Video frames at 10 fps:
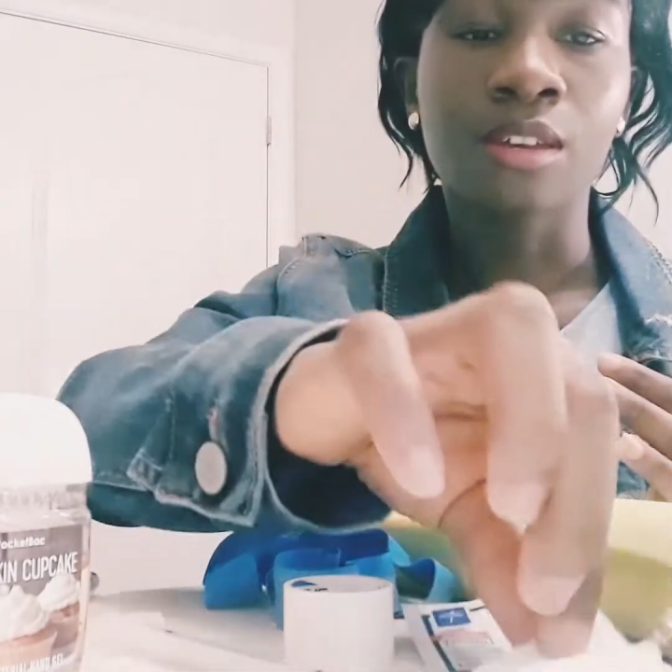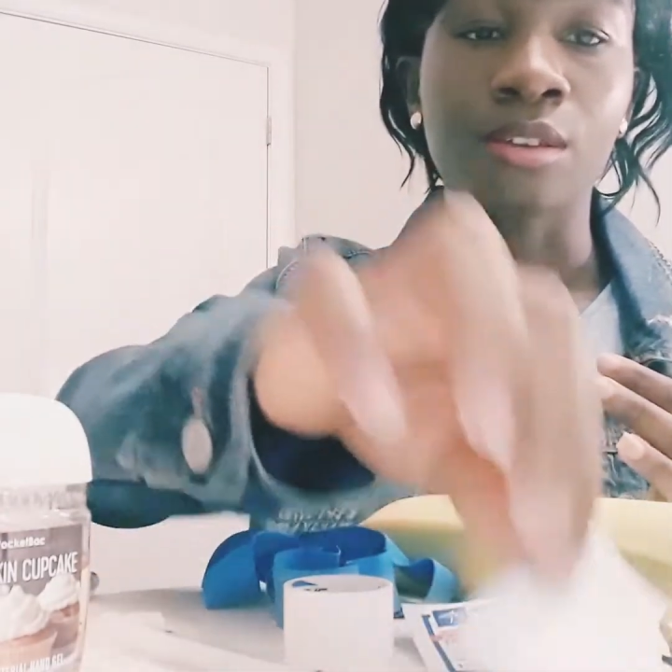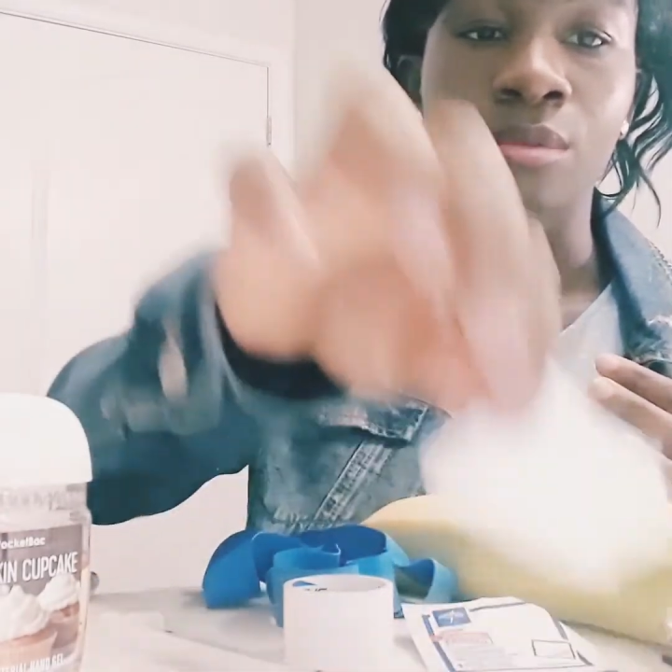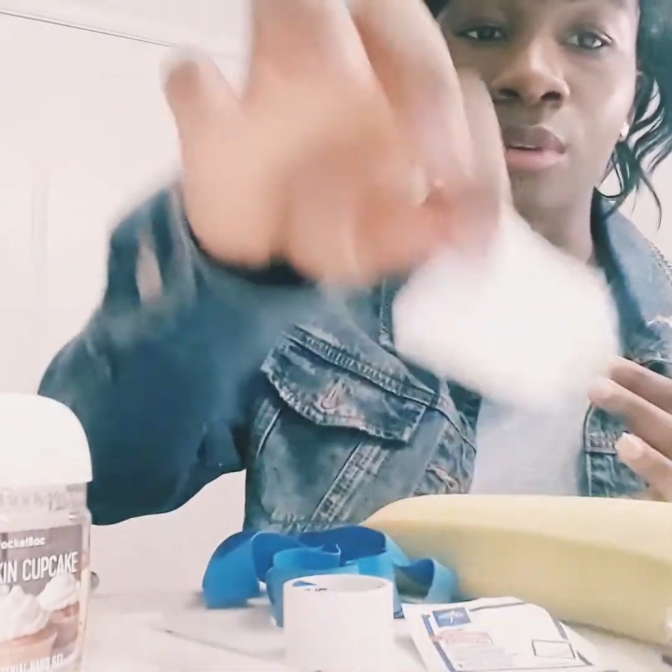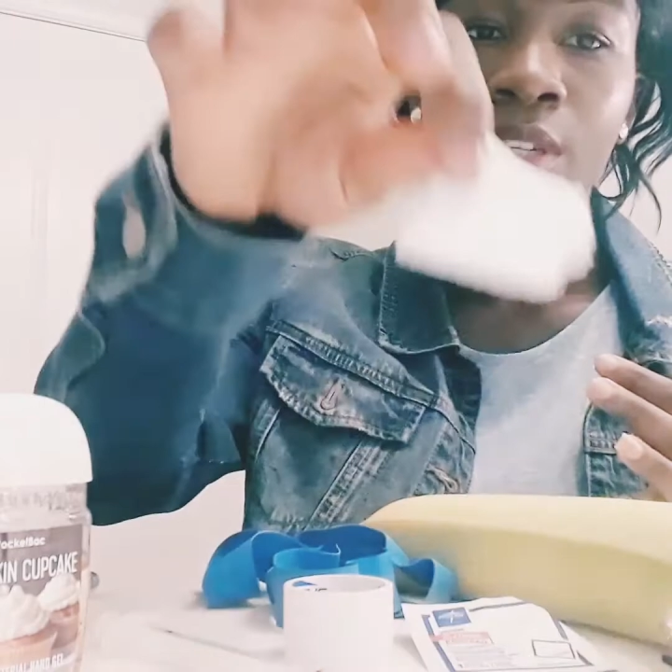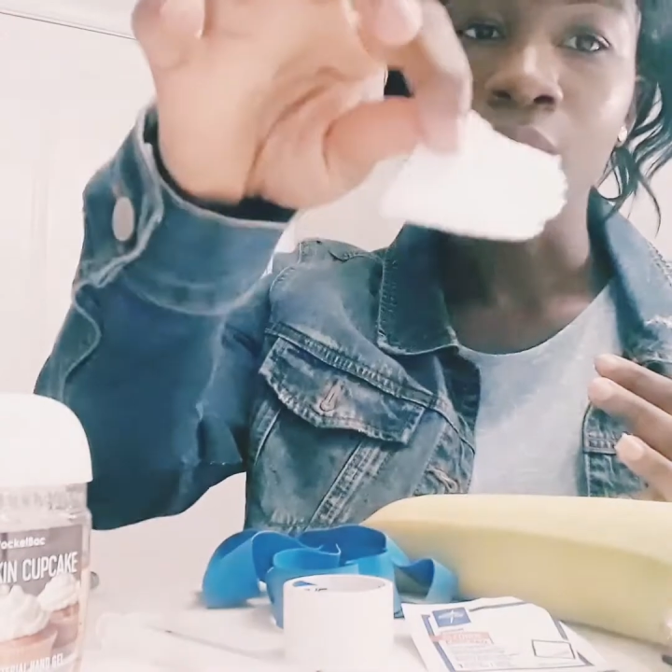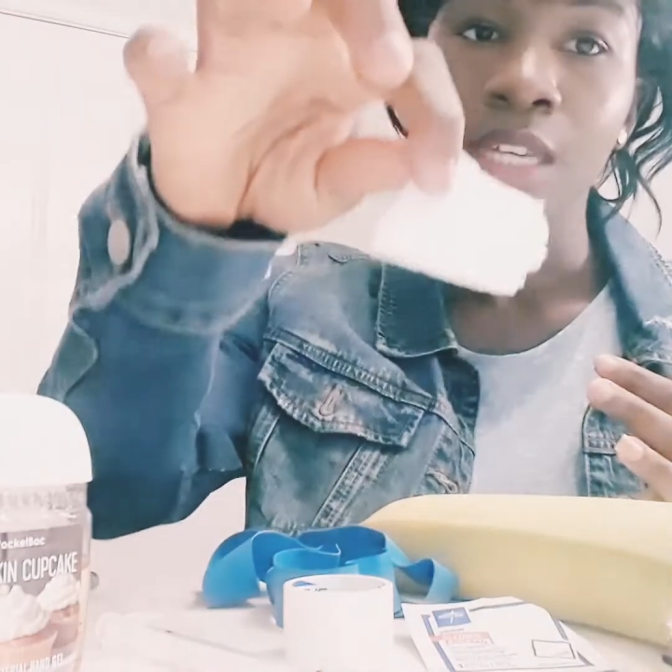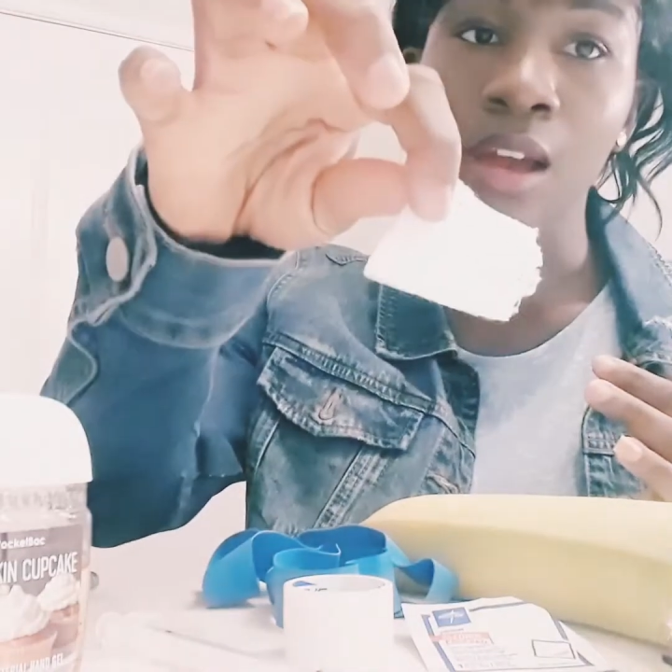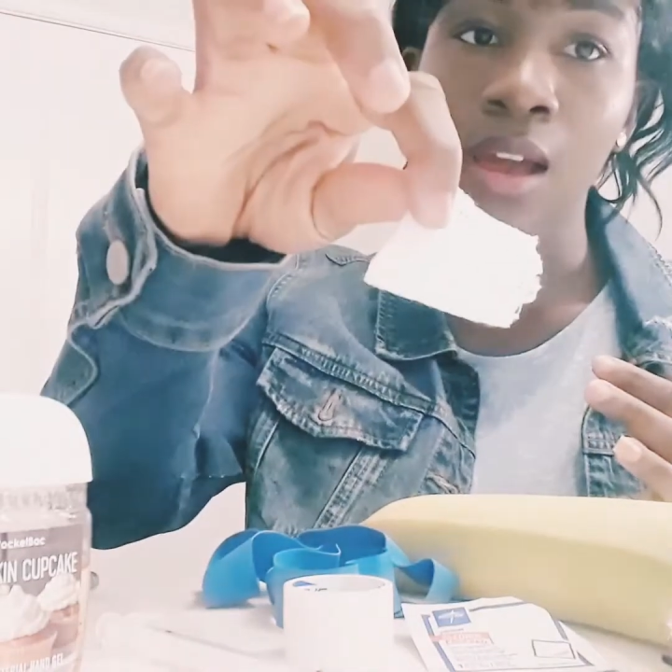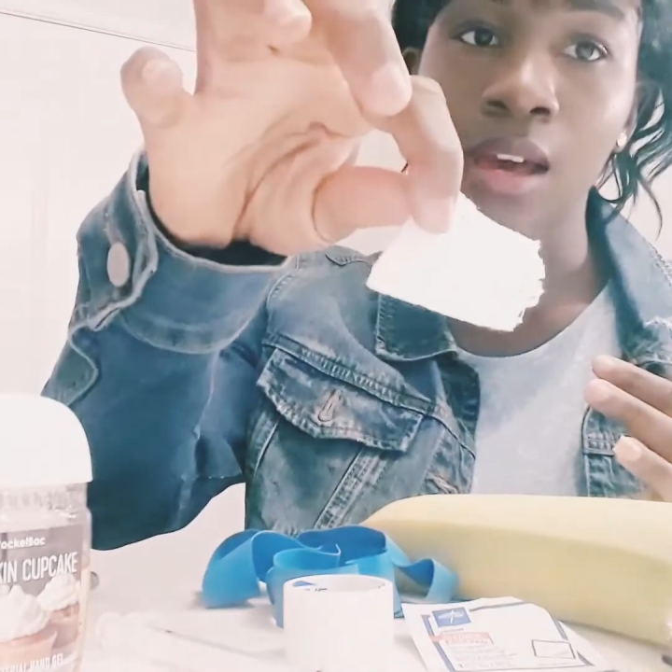you will need
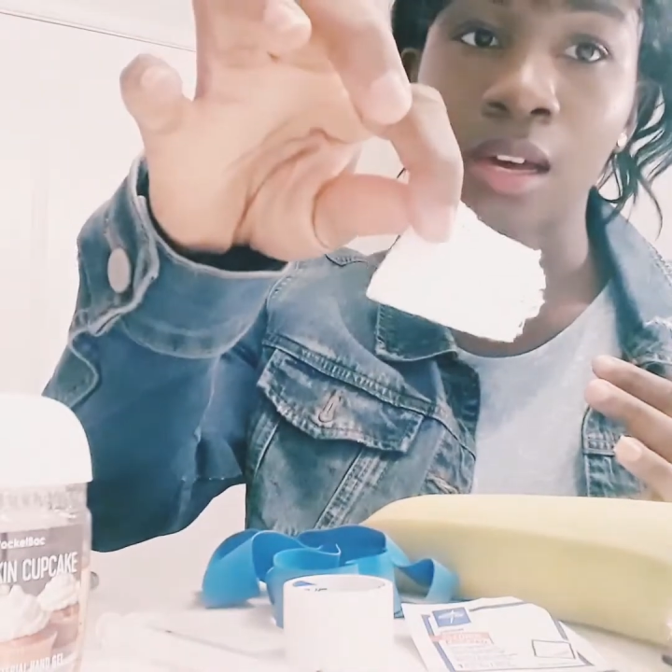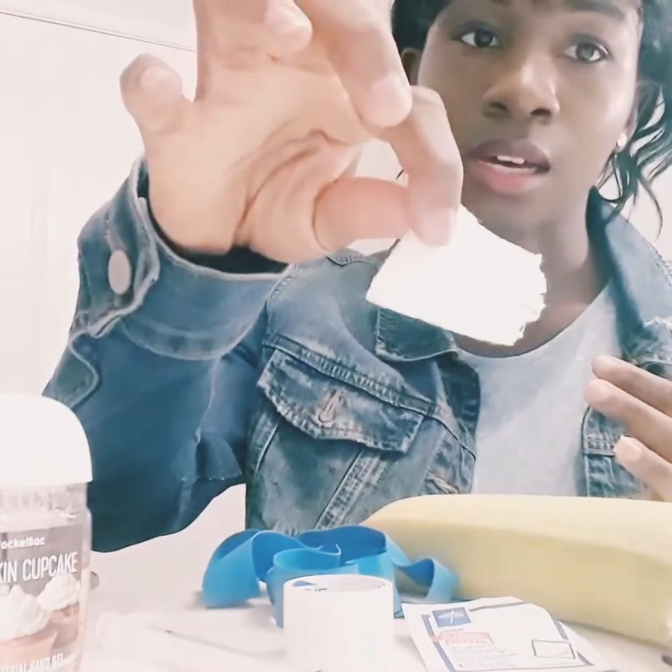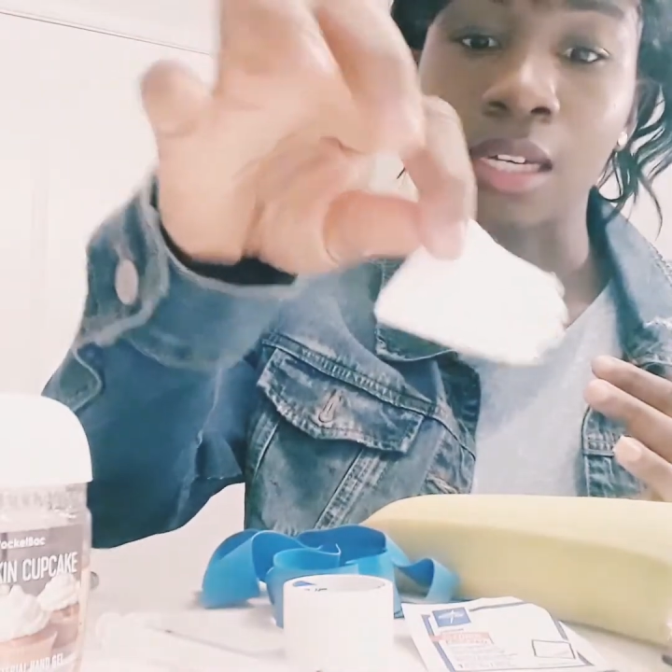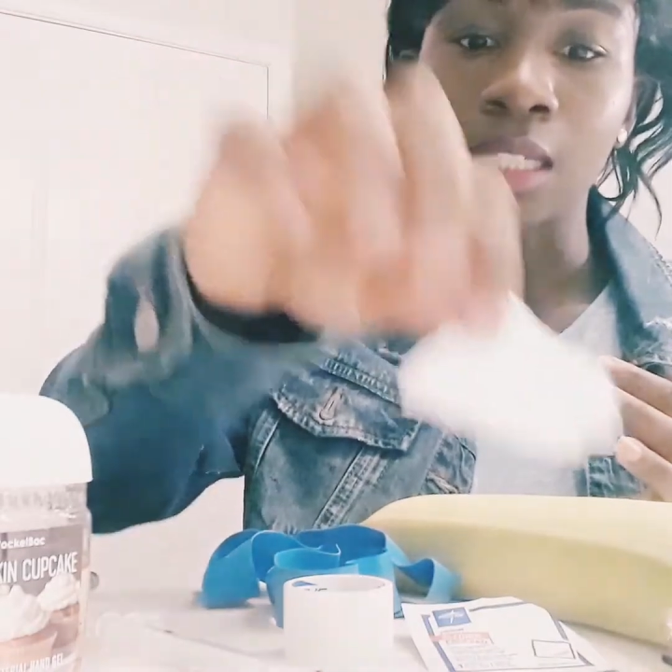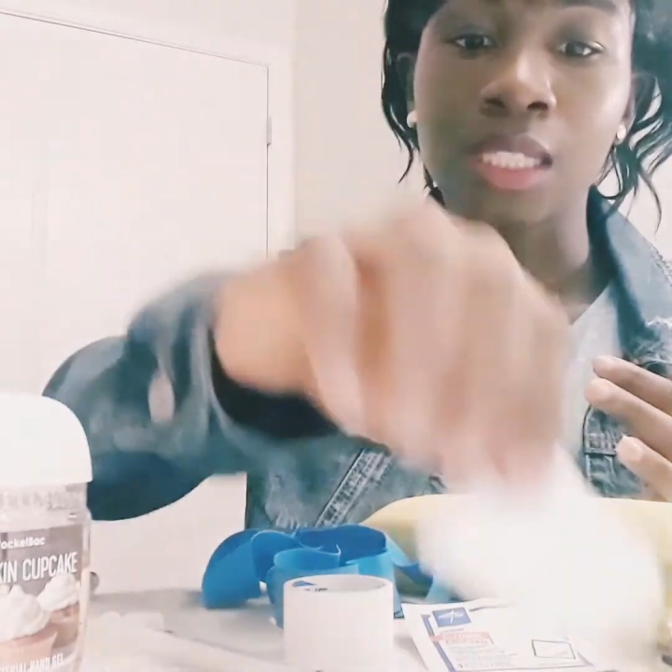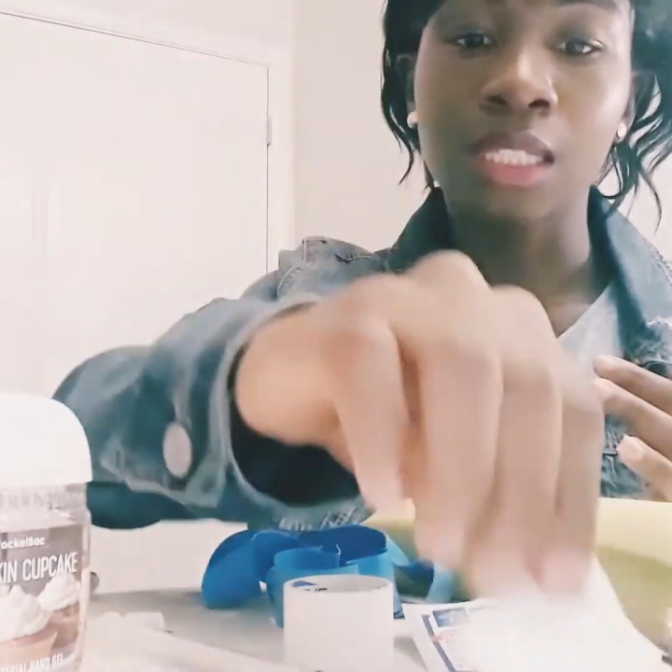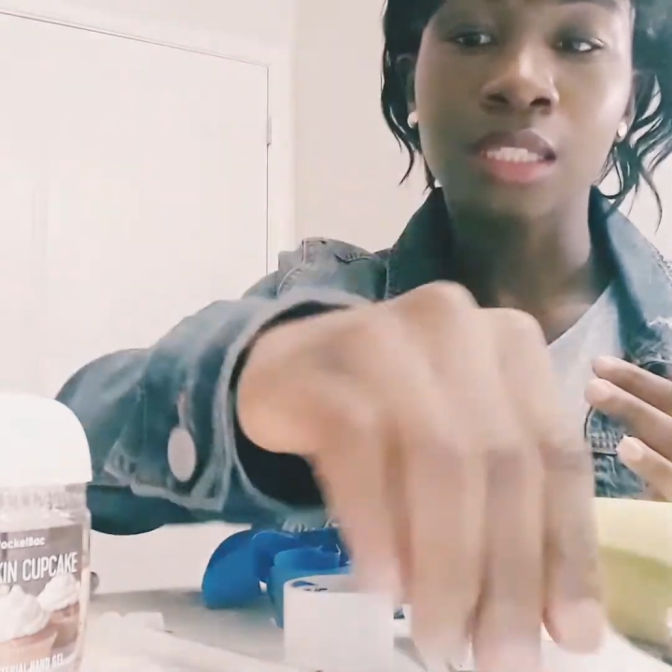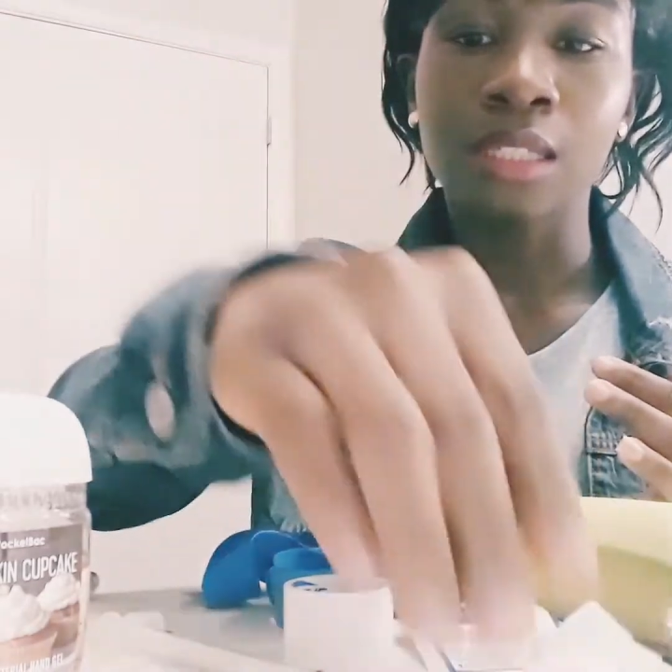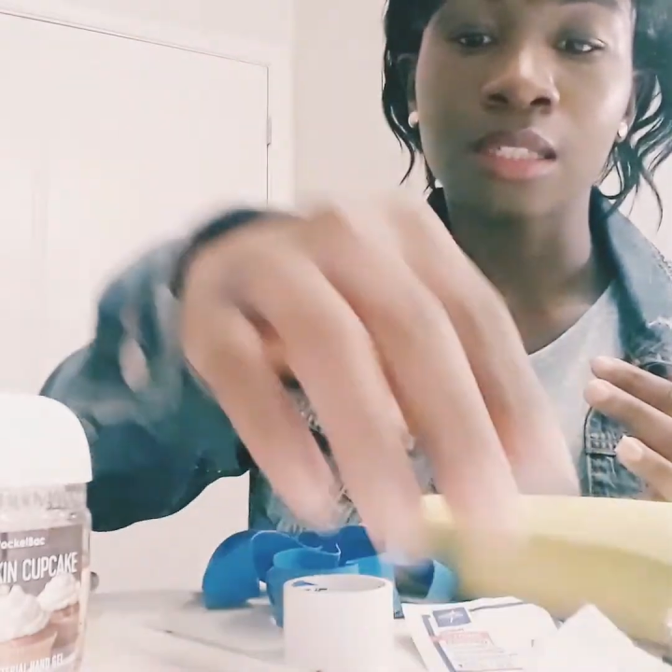a gauze,